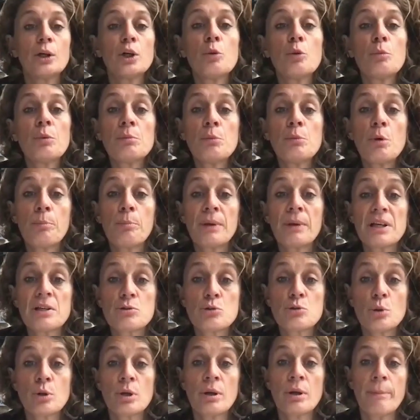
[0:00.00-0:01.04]

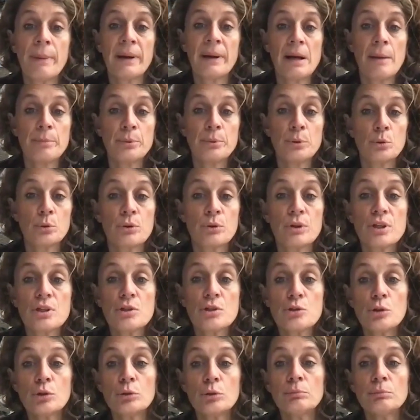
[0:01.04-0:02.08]
legalization of
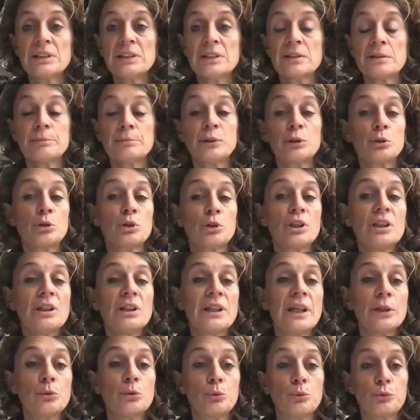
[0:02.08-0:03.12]
pushbacks with the participation of
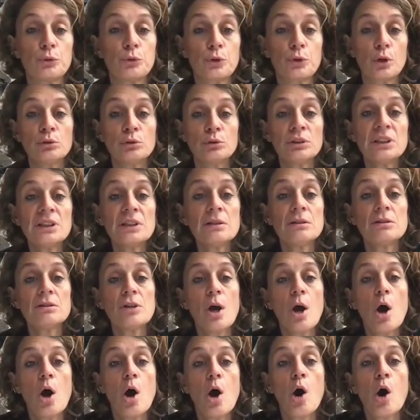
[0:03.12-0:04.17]
Frontex,
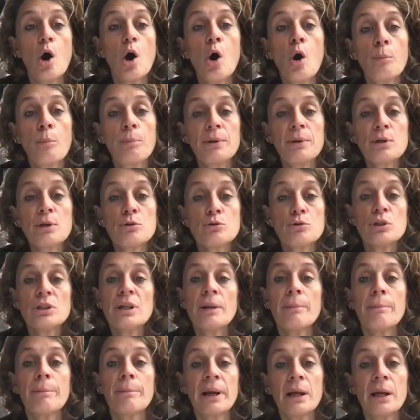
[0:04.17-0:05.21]
which is now the
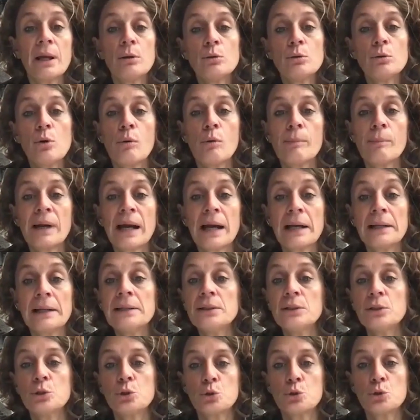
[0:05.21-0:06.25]
largest EU
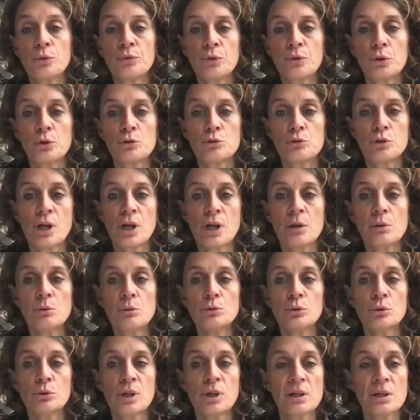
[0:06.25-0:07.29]
organization and will
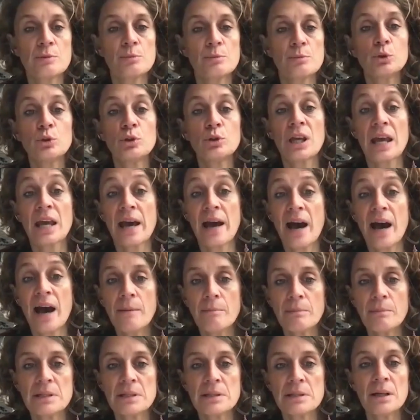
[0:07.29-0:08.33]
soon reach
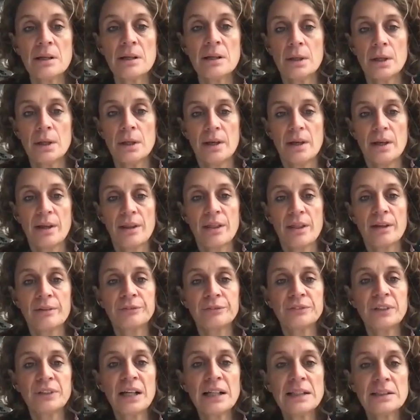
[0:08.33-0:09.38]
30,000
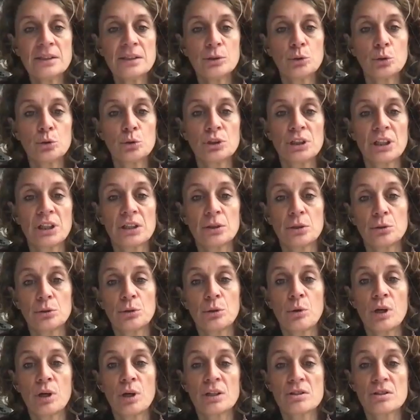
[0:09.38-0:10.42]
military and police
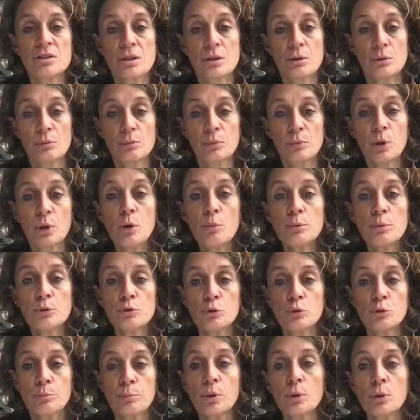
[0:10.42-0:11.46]
personnel,
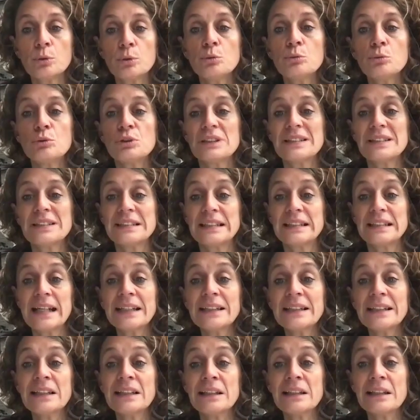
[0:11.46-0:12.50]
as well as
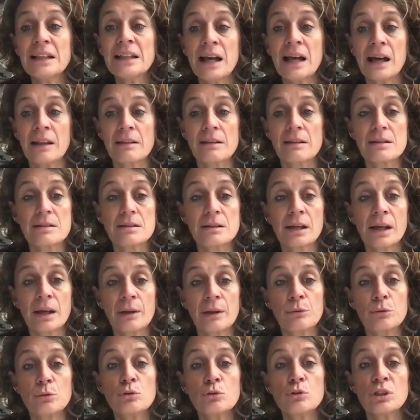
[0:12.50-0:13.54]
new
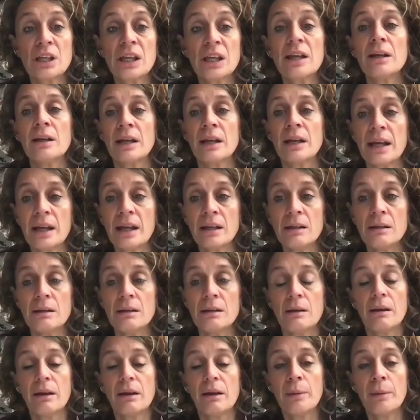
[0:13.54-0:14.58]
dangerous fences.